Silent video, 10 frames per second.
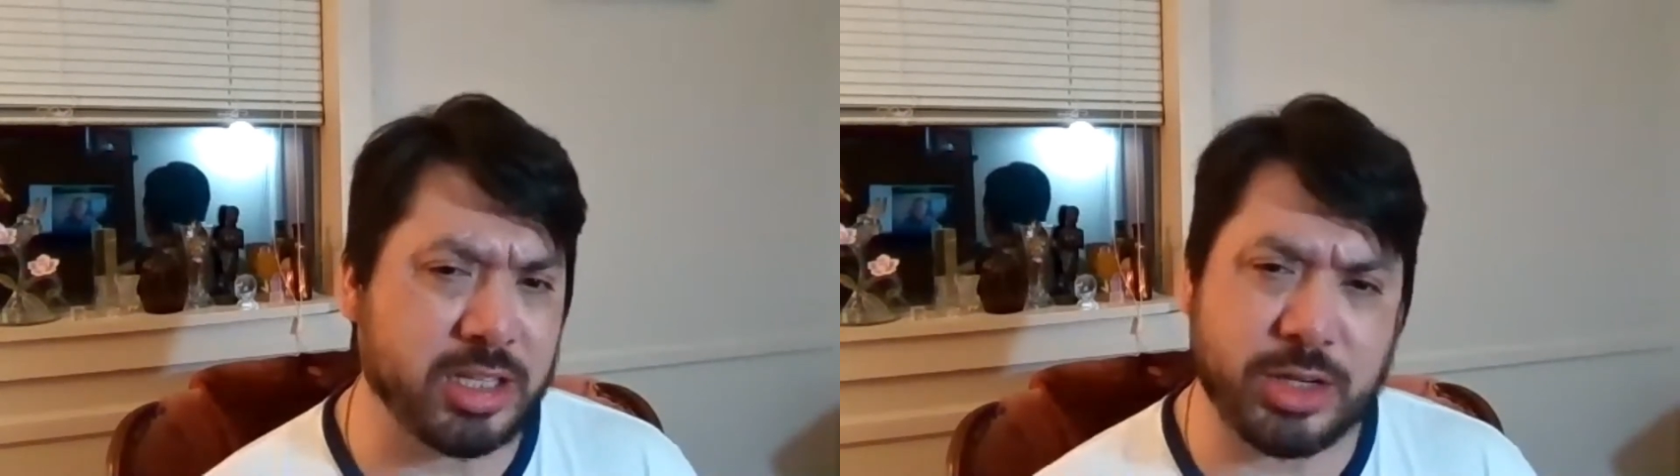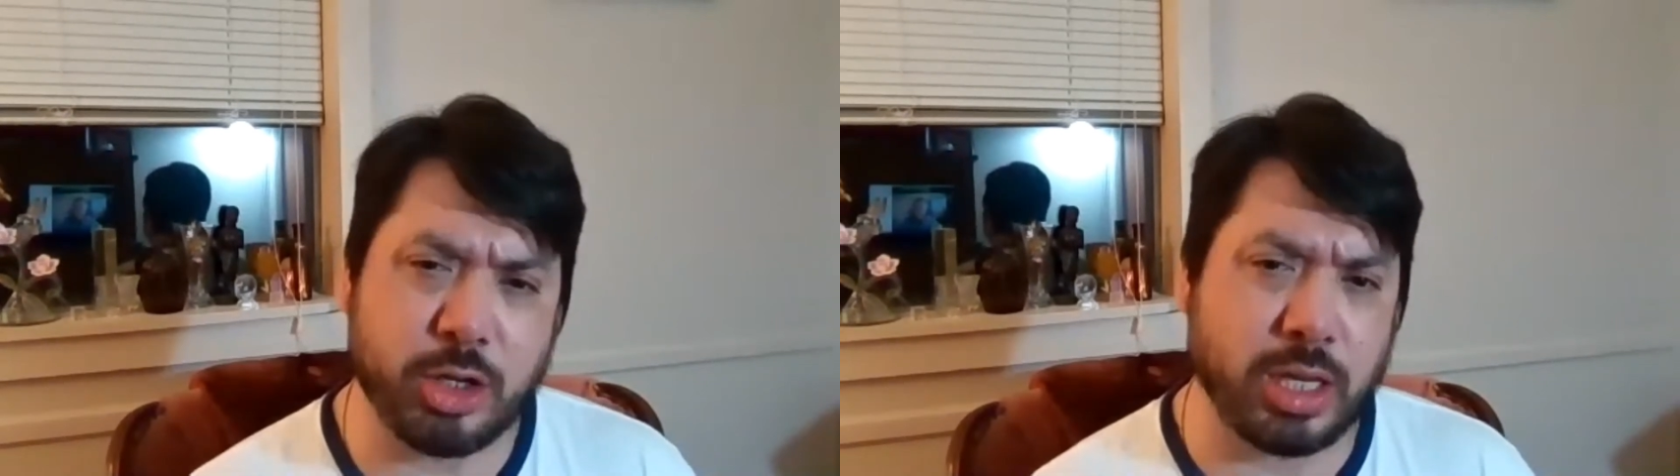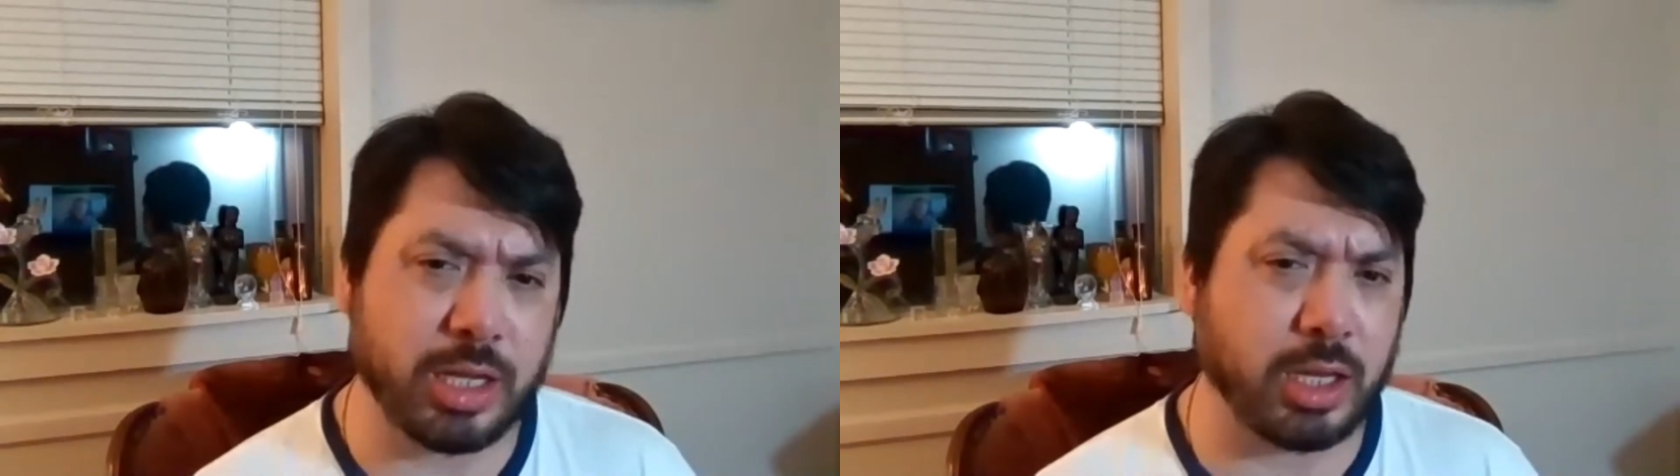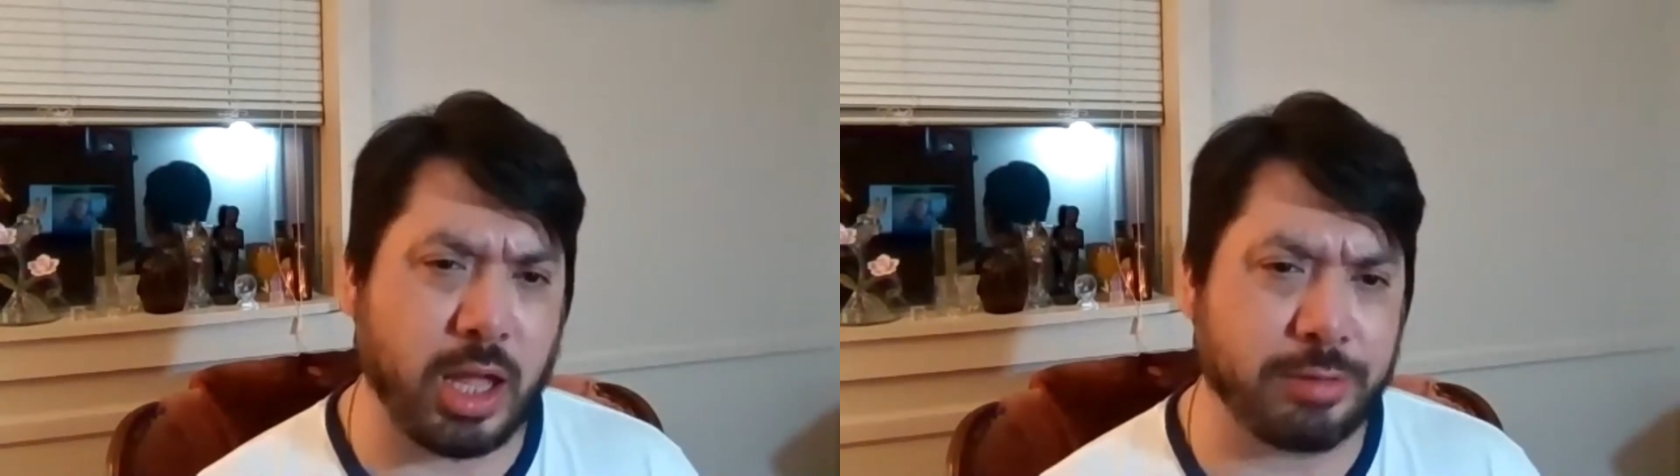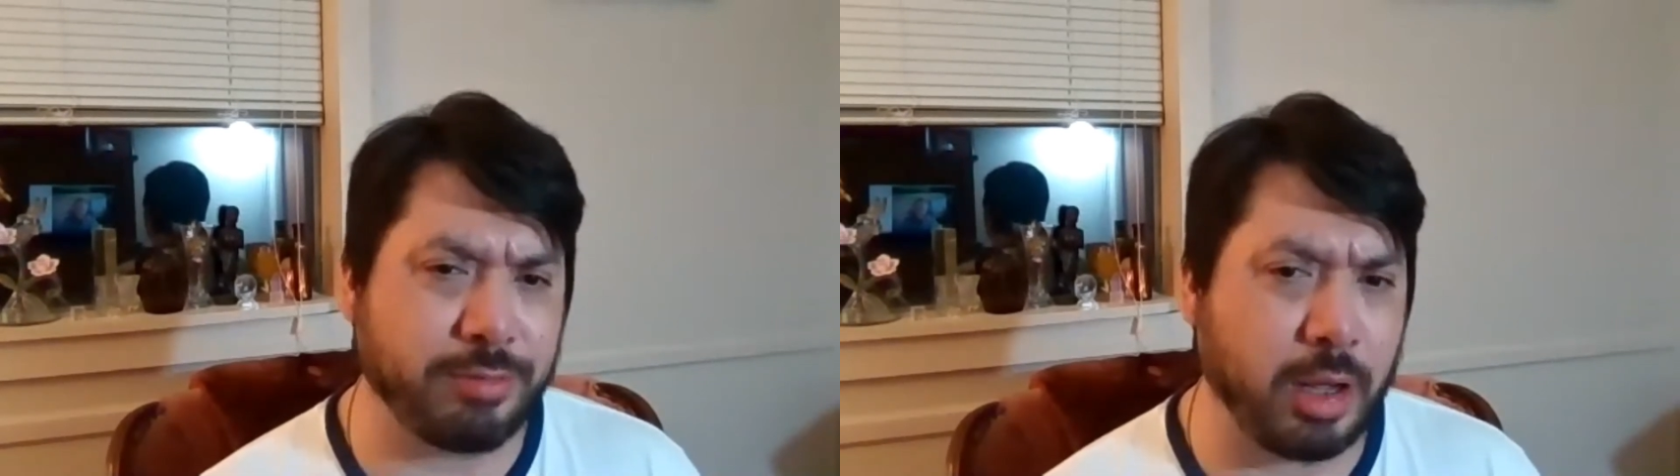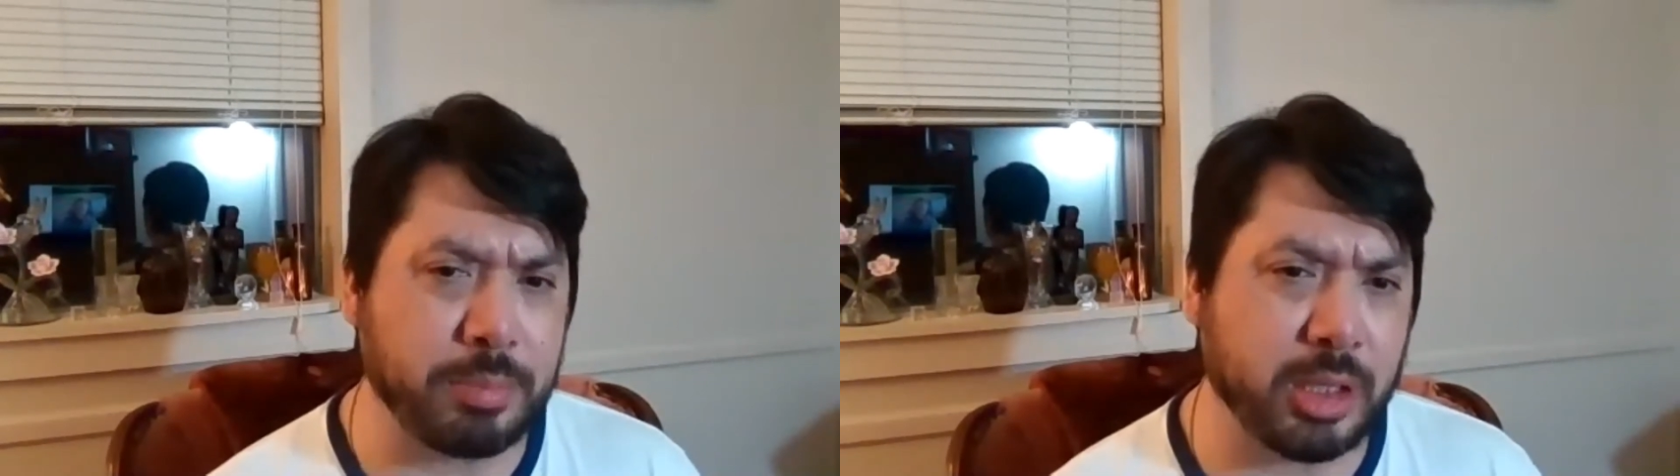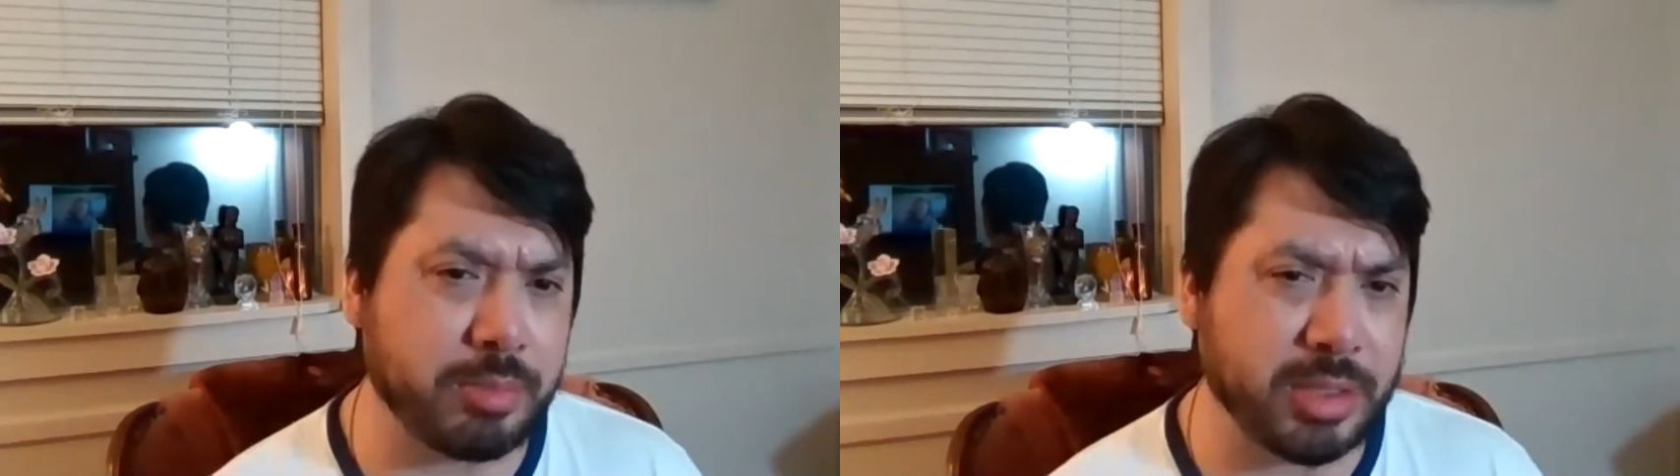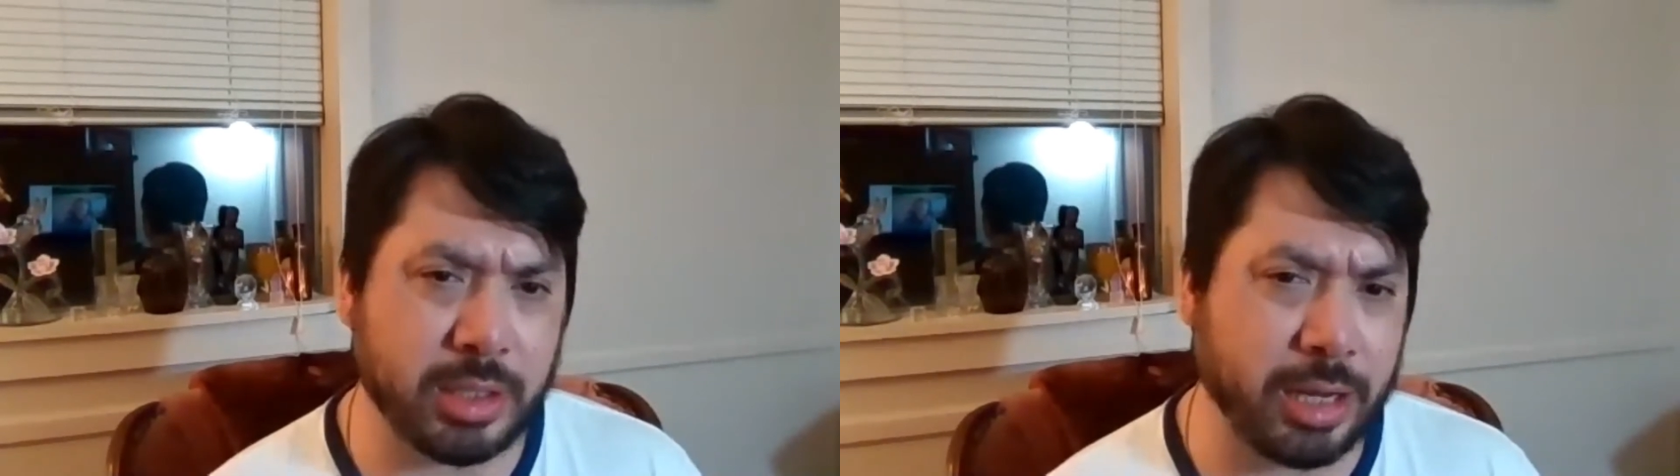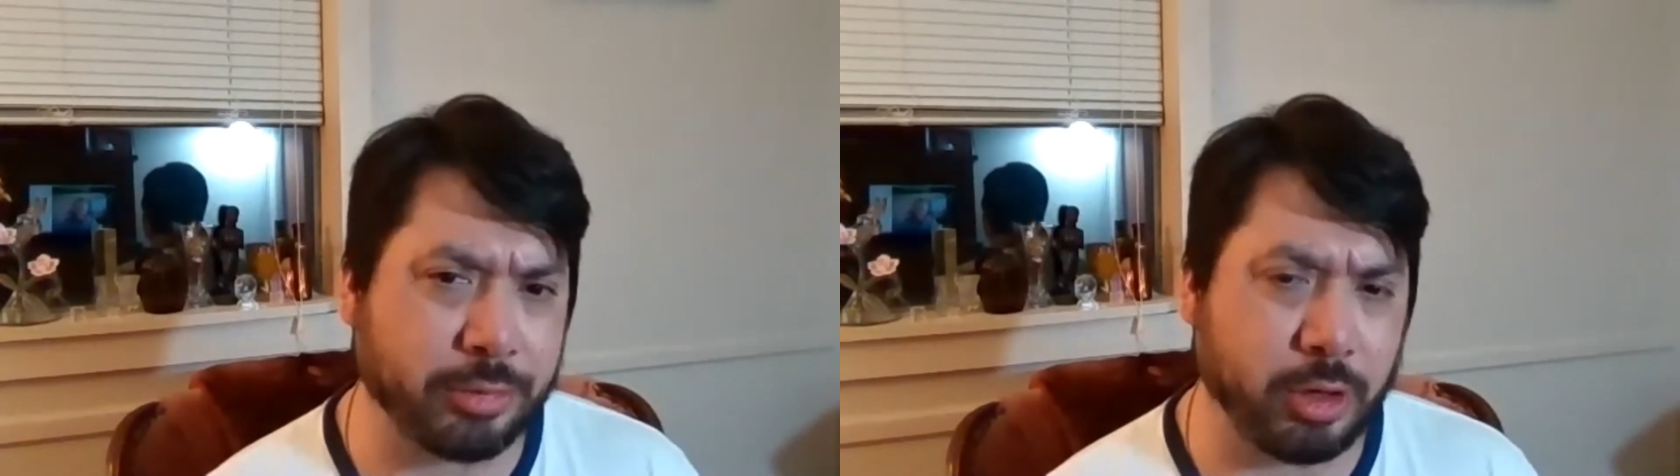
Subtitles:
Because I know like a lot of up and coming